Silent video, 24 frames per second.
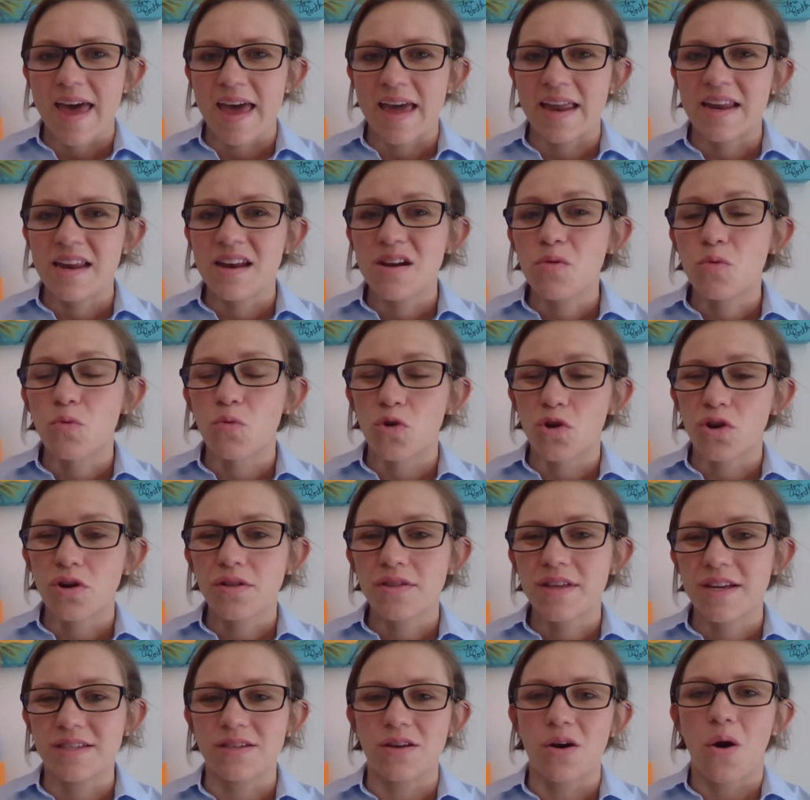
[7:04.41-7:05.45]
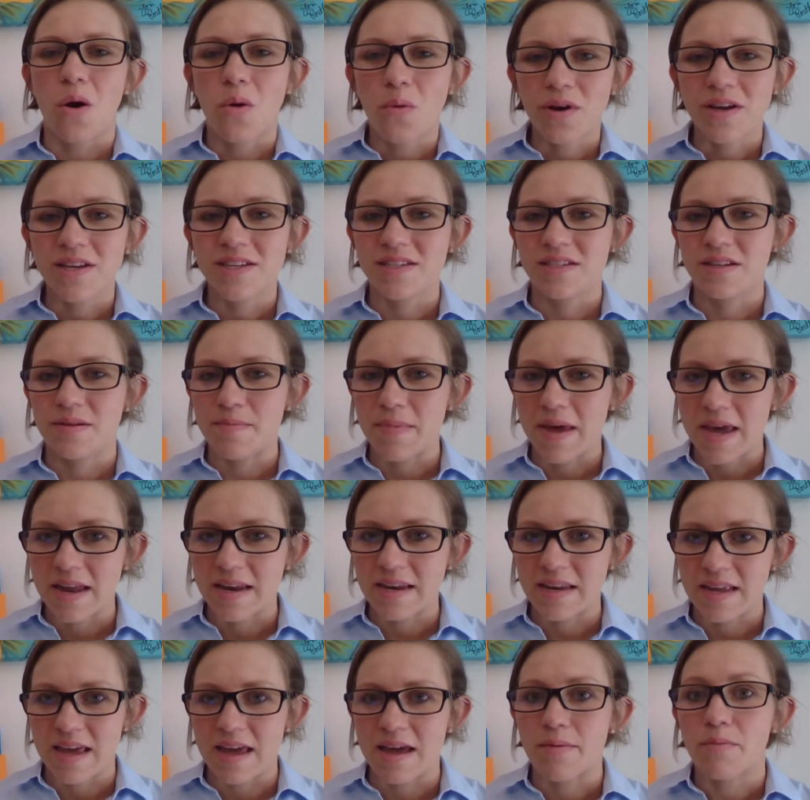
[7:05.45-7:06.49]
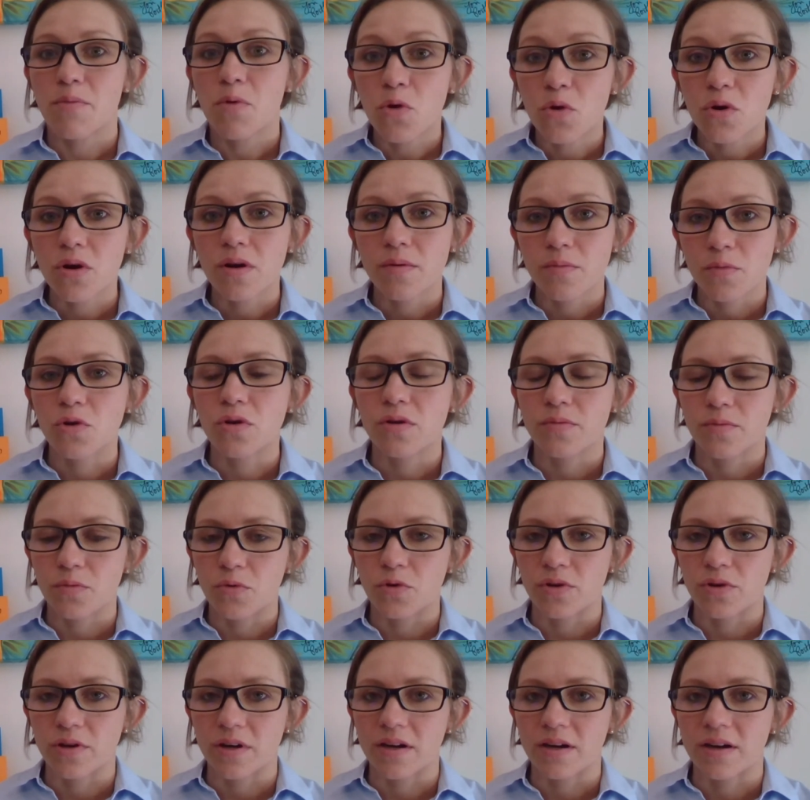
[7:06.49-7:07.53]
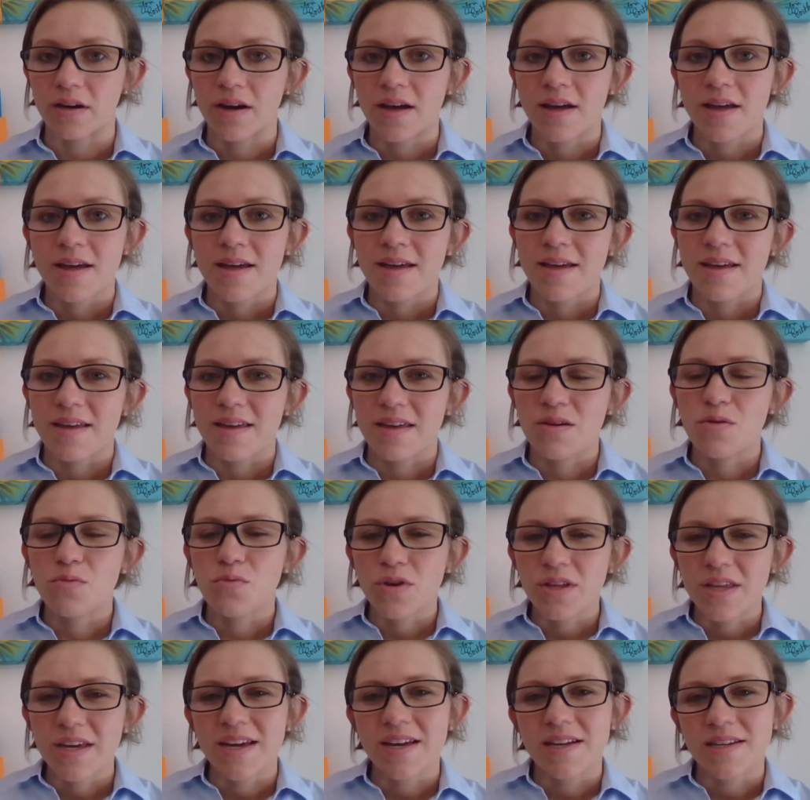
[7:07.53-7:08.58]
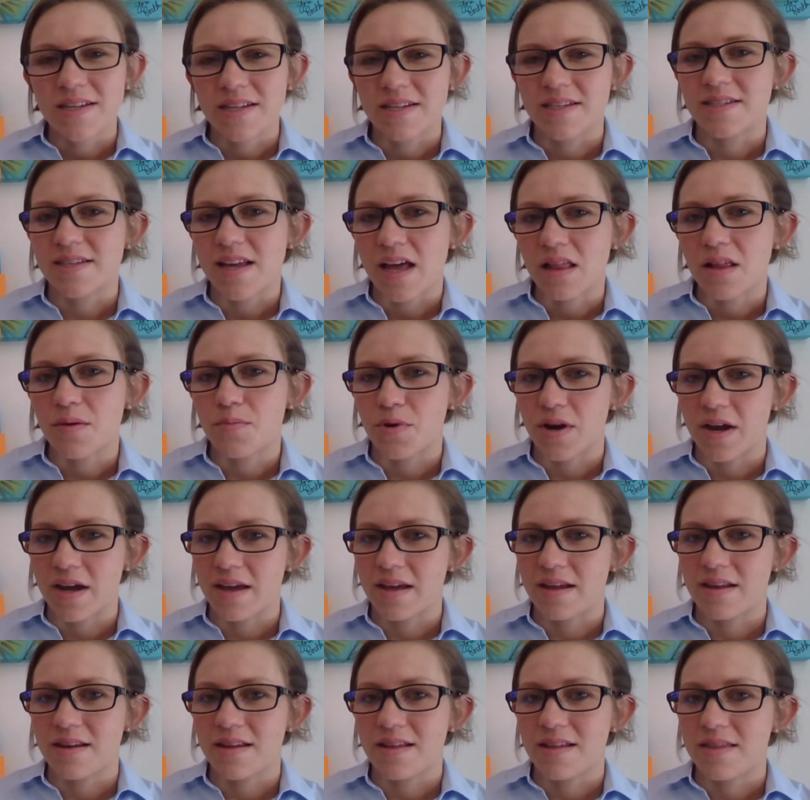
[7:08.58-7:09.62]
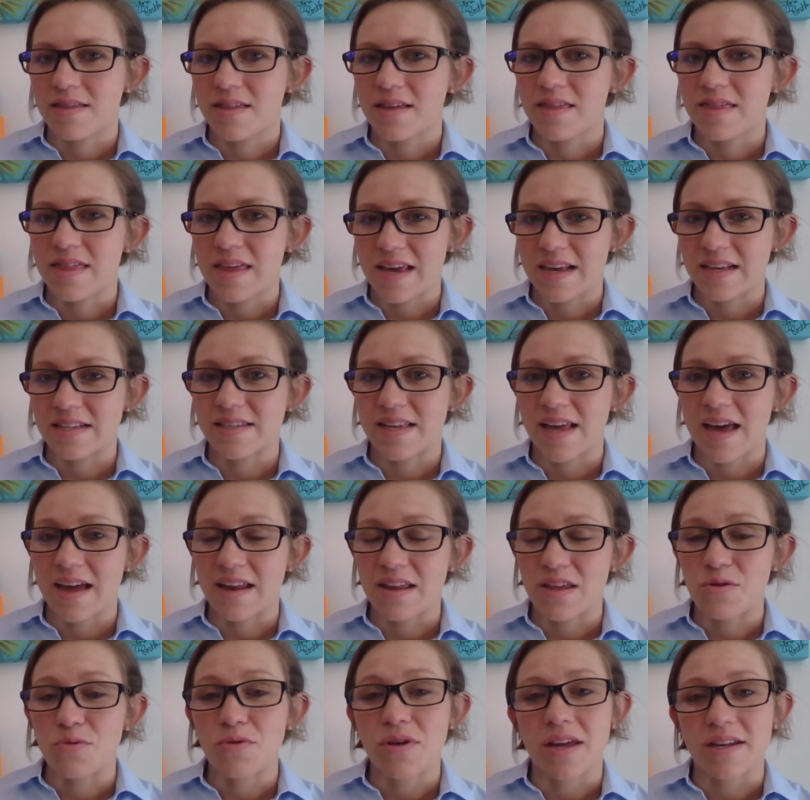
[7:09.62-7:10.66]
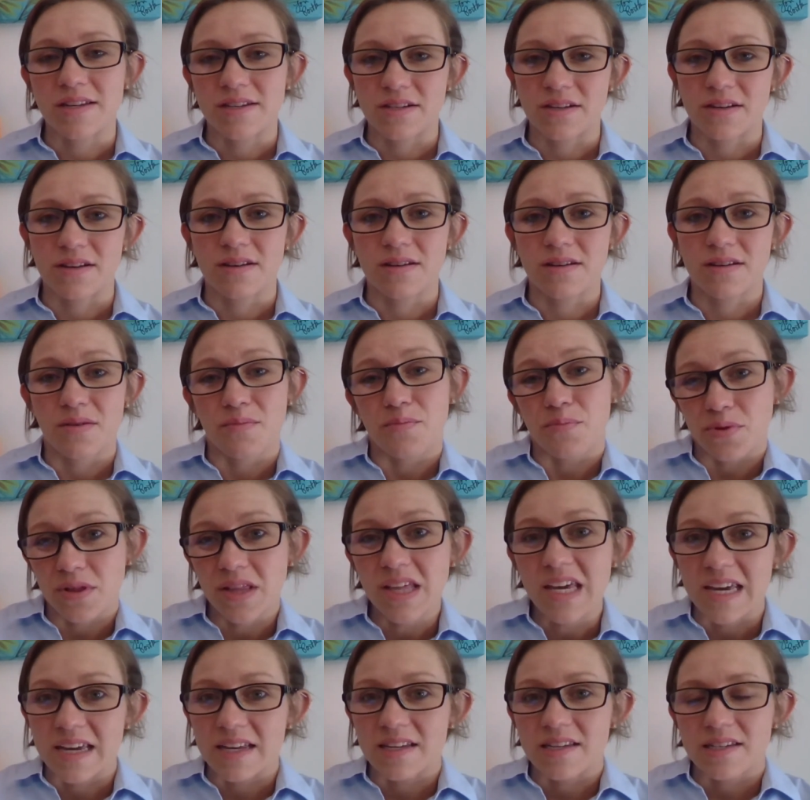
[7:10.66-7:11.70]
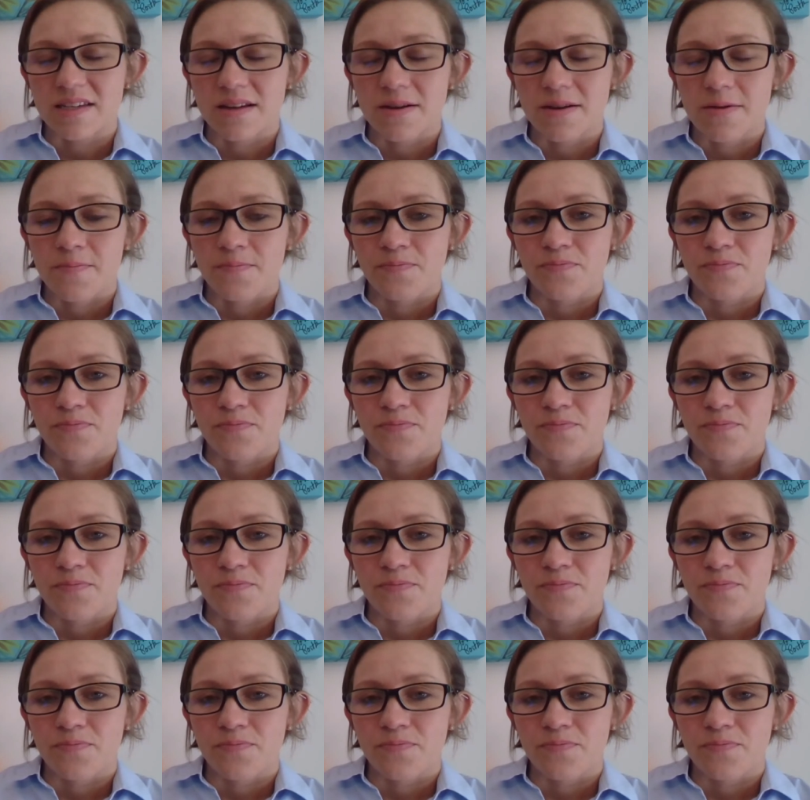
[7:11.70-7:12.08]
And in a world that's always demanding more, you really get to celebrate the things that you get to complete.